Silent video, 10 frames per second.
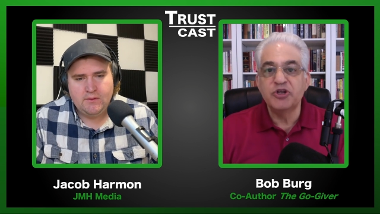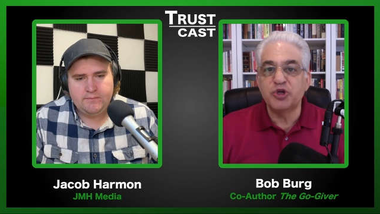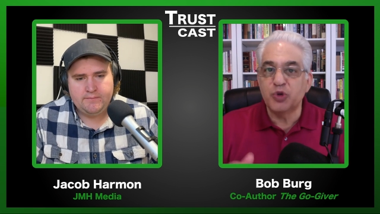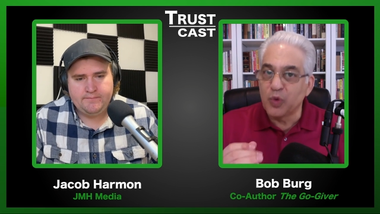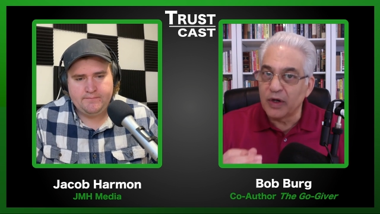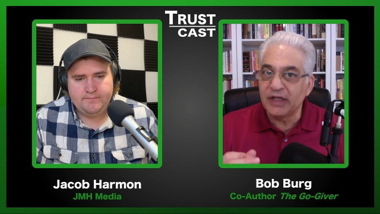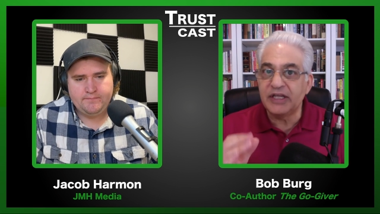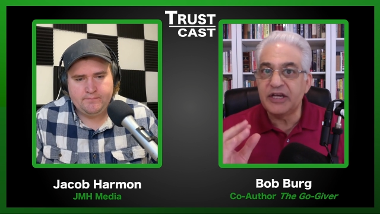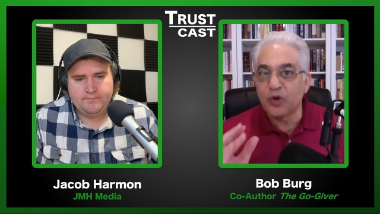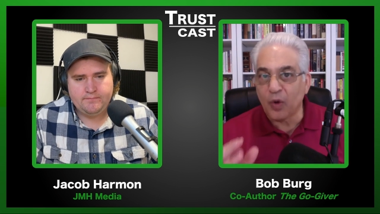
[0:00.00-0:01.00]
Speaker 1: to
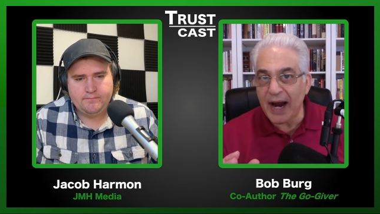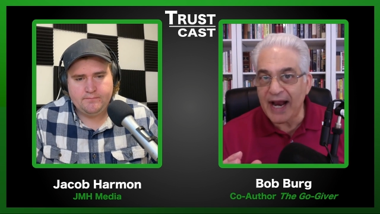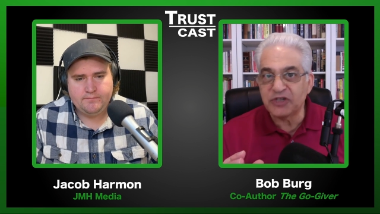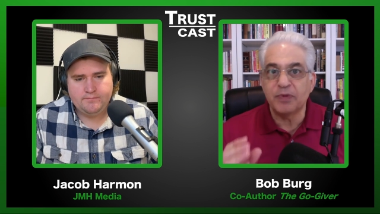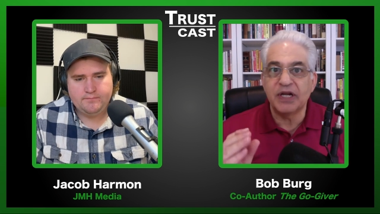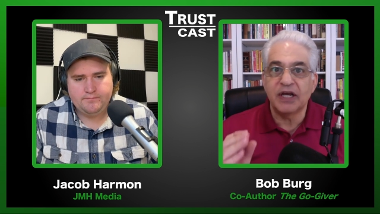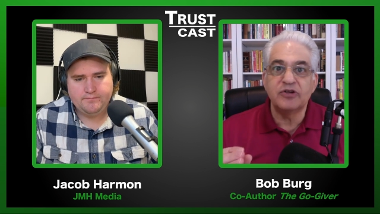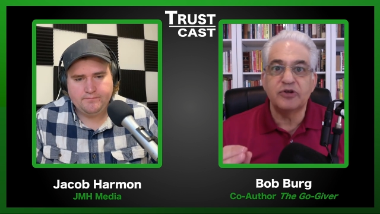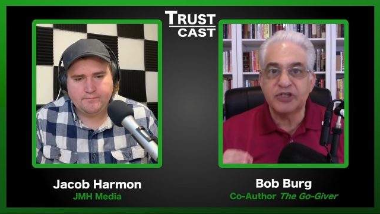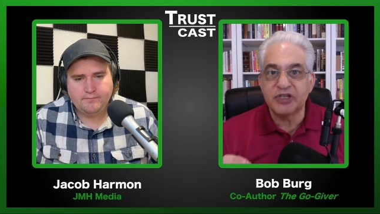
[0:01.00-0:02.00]
really grasp and
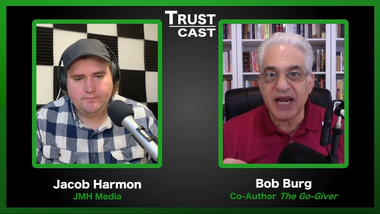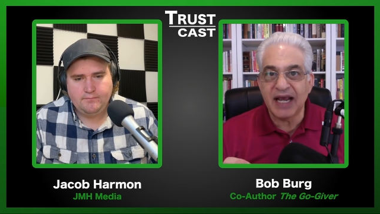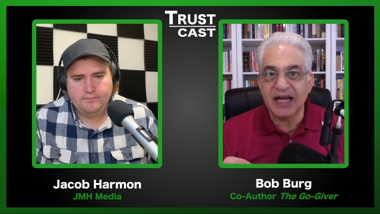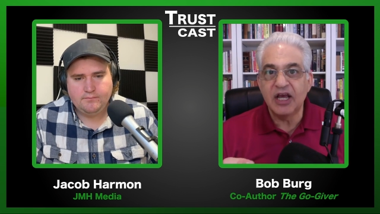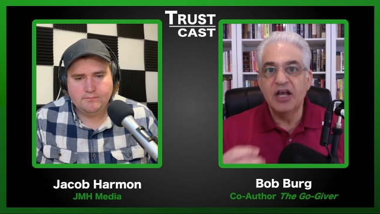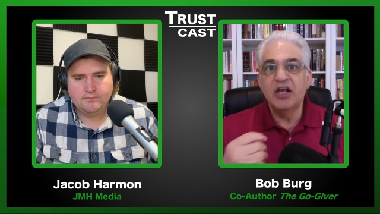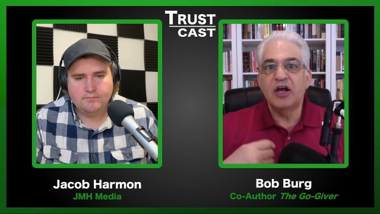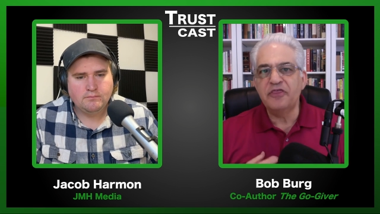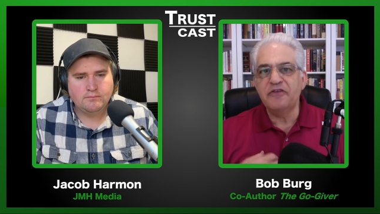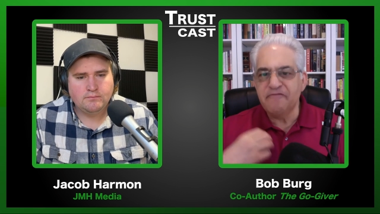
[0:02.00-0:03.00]
understand
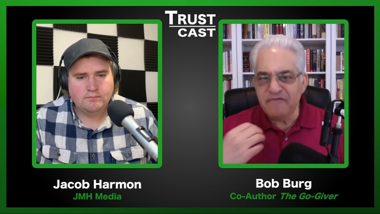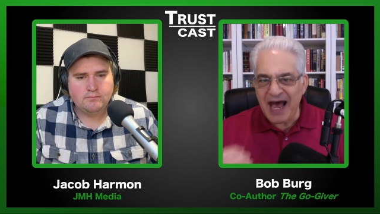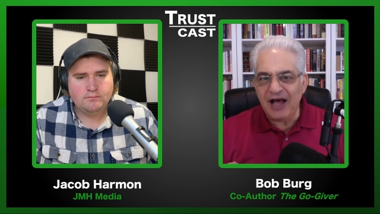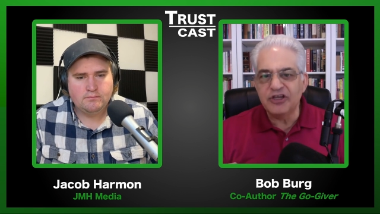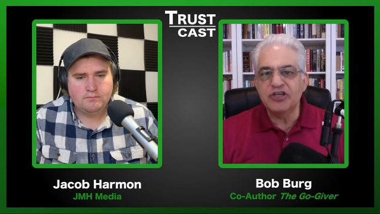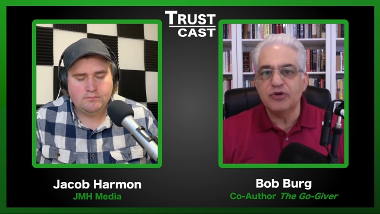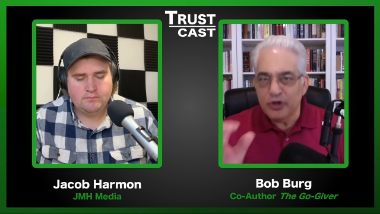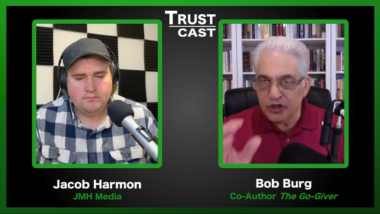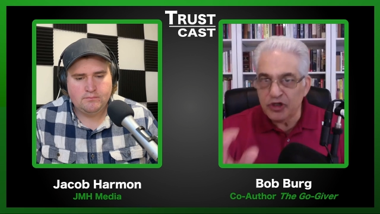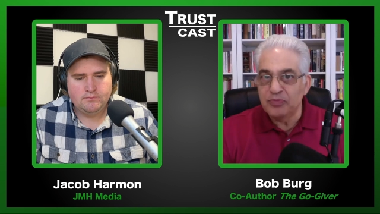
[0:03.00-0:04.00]
the value
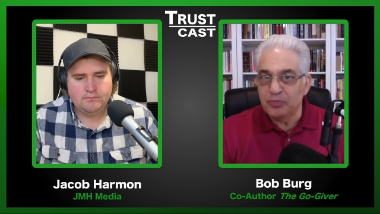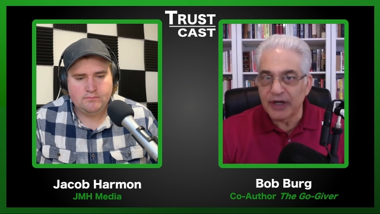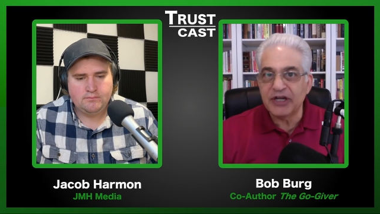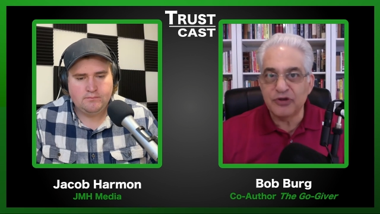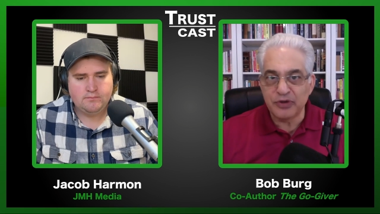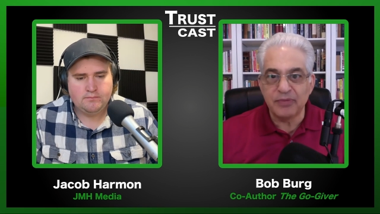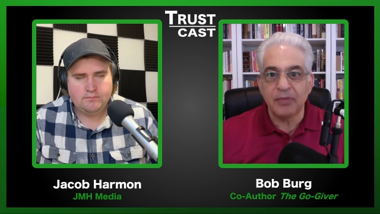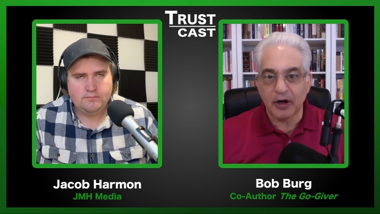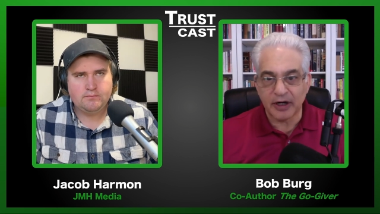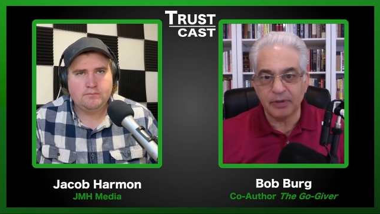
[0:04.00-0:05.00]
you bring to the
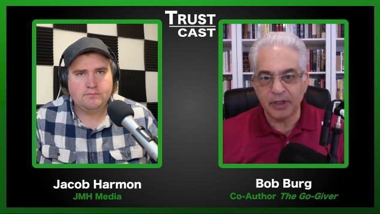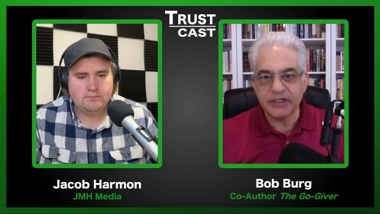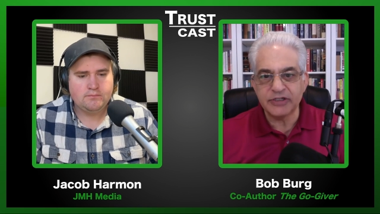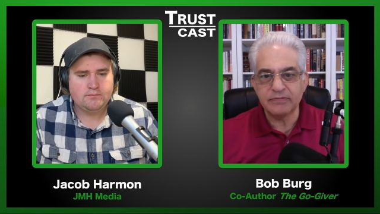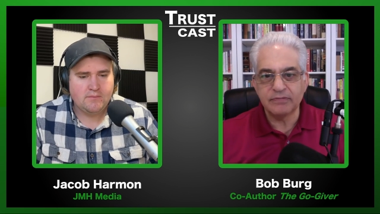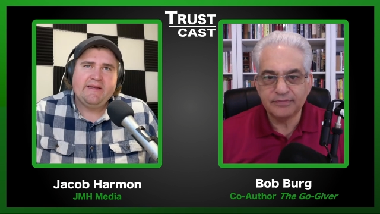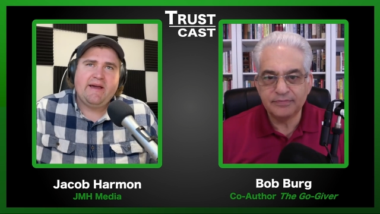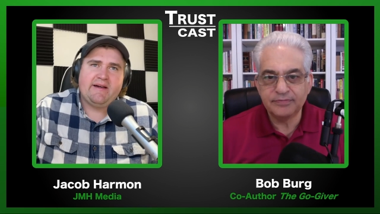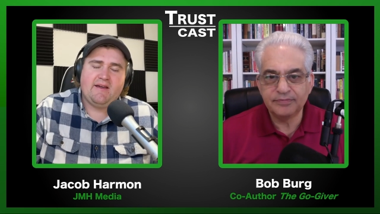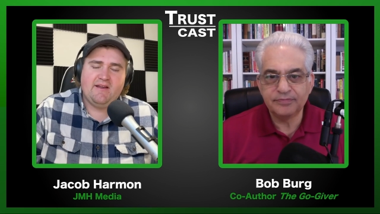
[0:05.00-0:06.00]
marketplace.
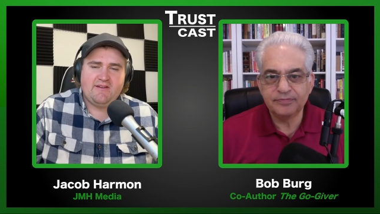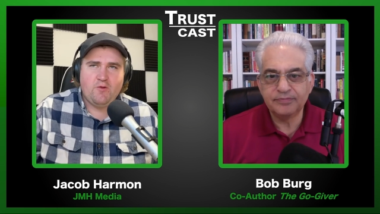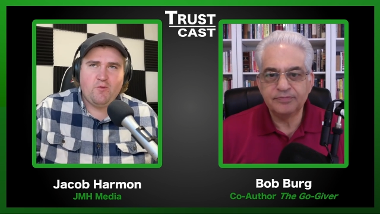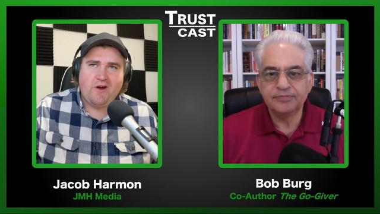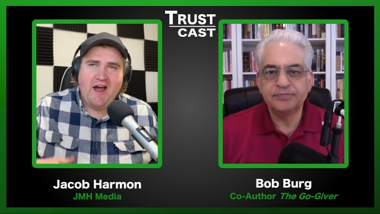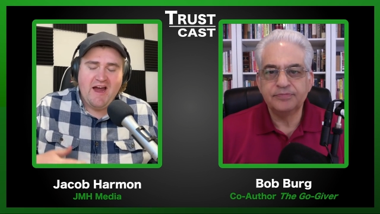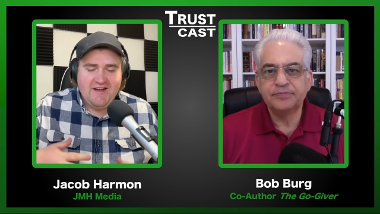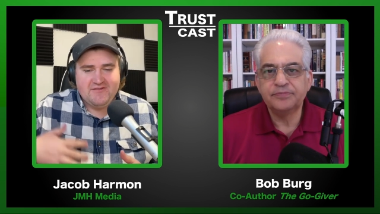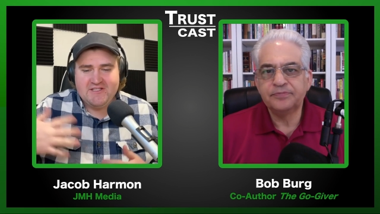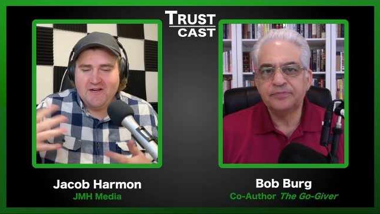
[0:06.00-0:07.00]
Speaker 2: Yeah. And we're kind of
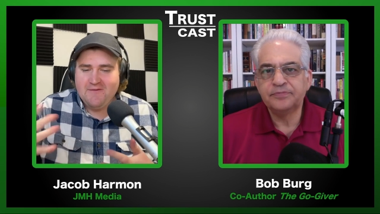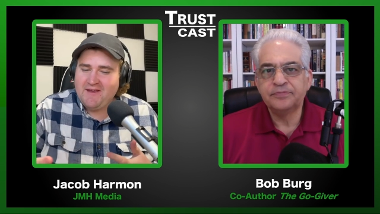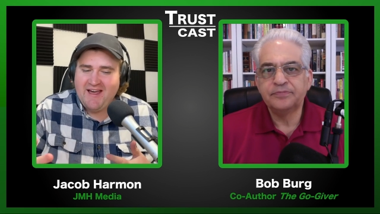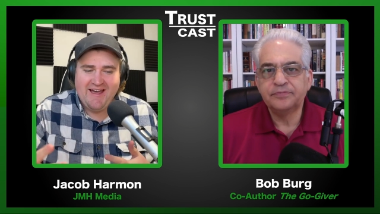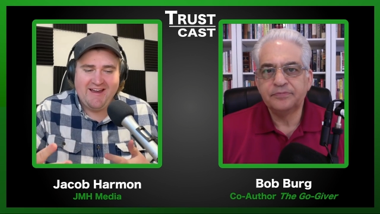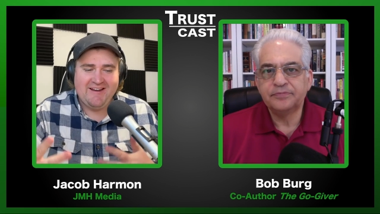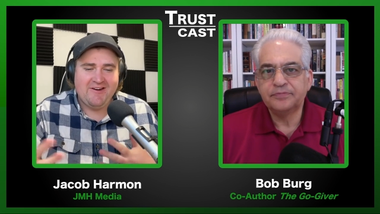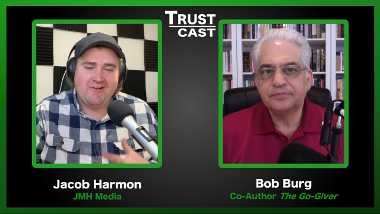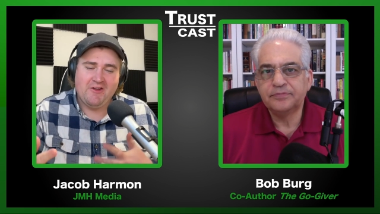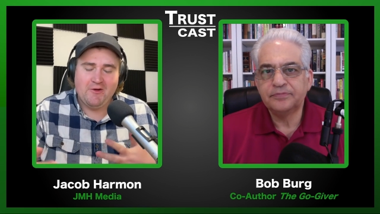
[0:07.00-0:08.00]
jumping ahead here a
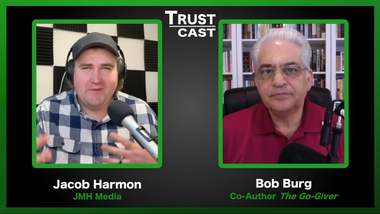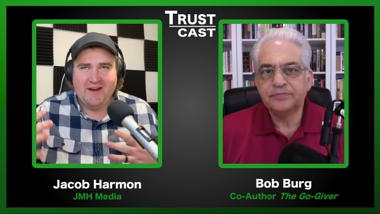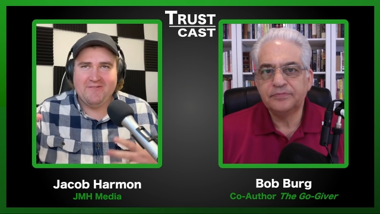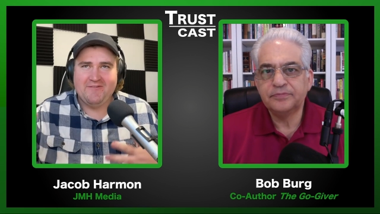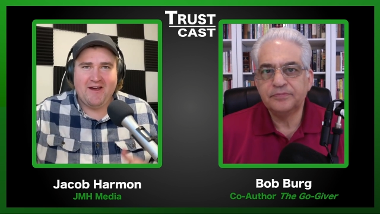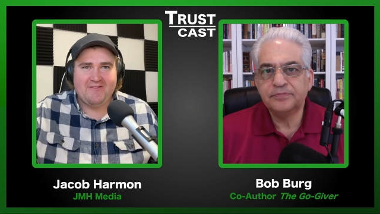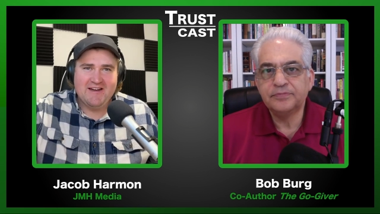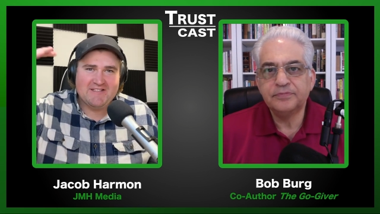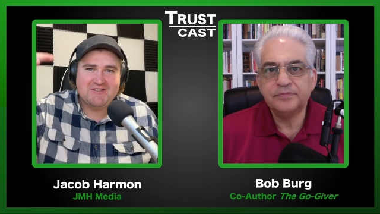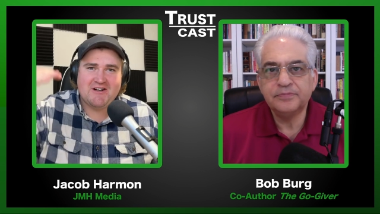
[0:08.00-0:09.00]
little bit. I've, I've kind of
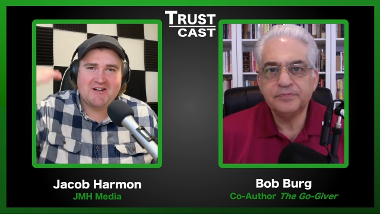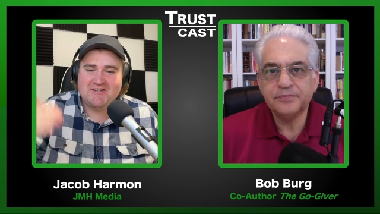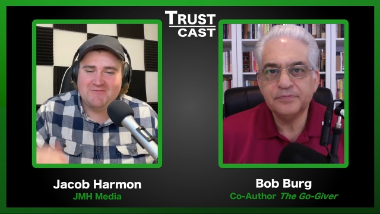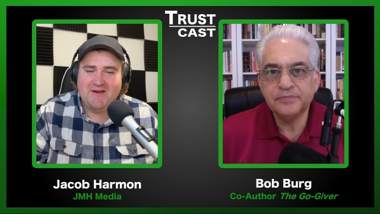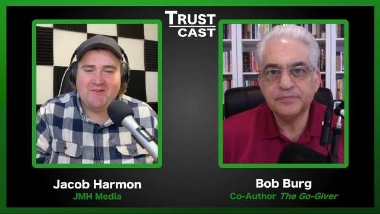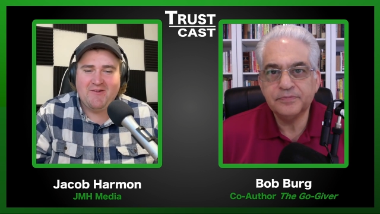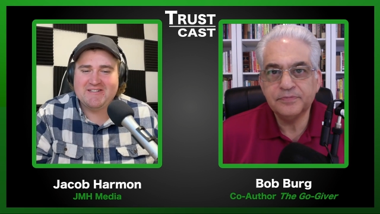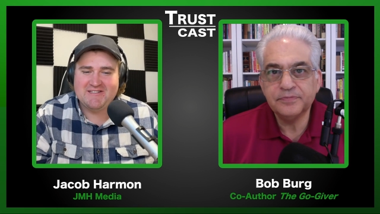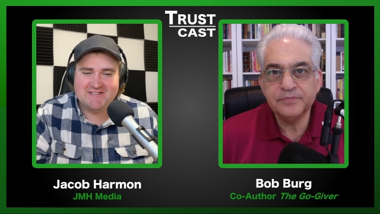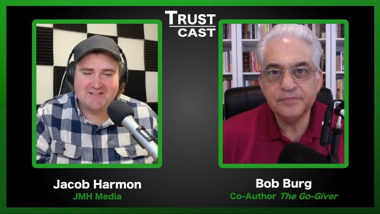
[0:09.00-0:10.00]
structured my
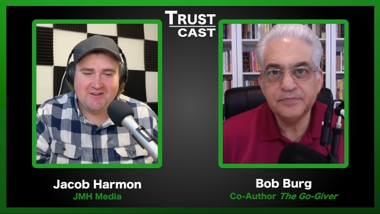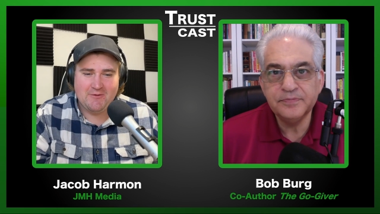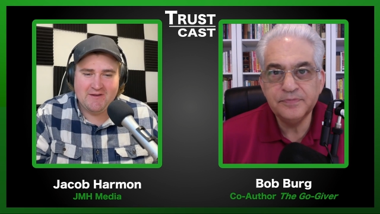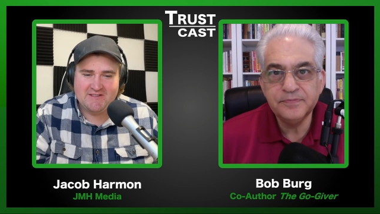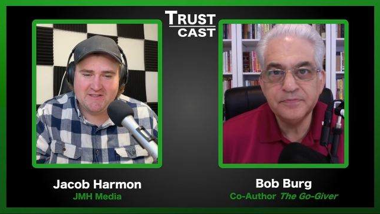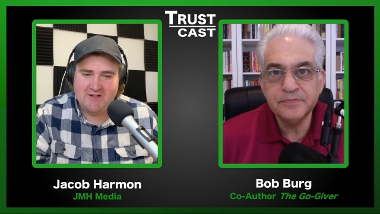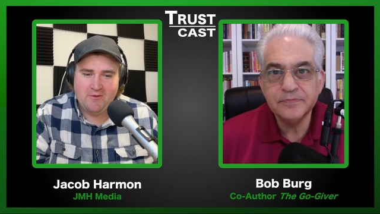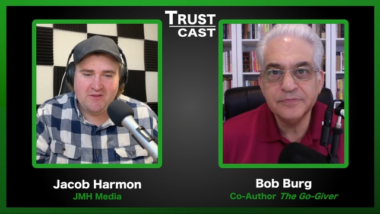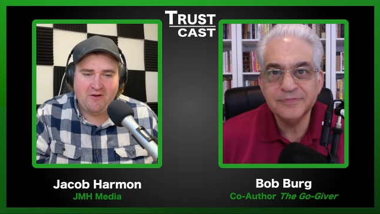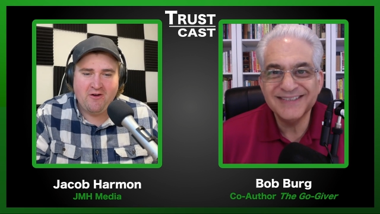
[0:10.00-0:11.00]
questions a little bit to go with your